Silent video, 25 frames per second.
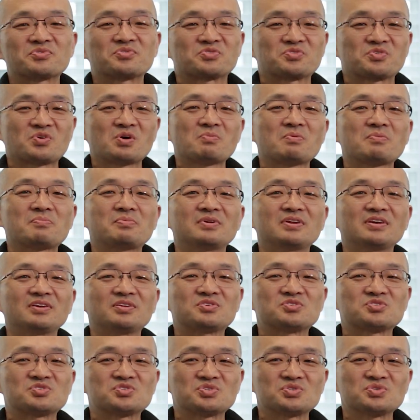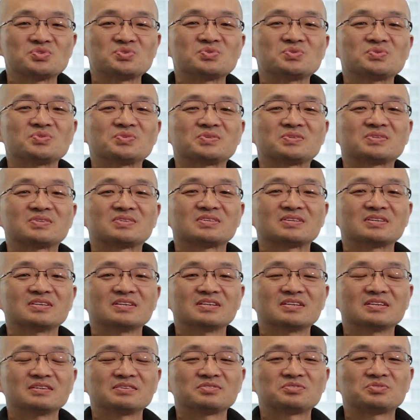Probably choose
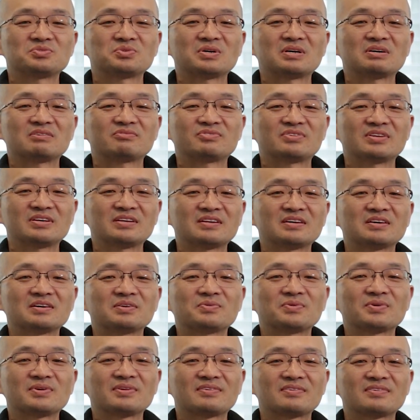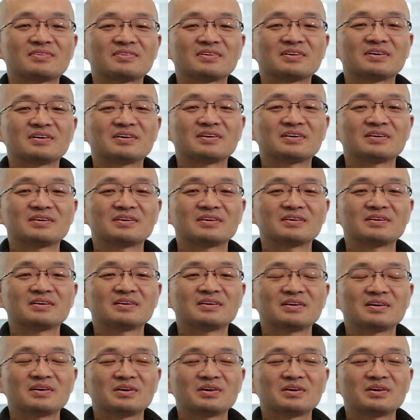to have dinner with Carl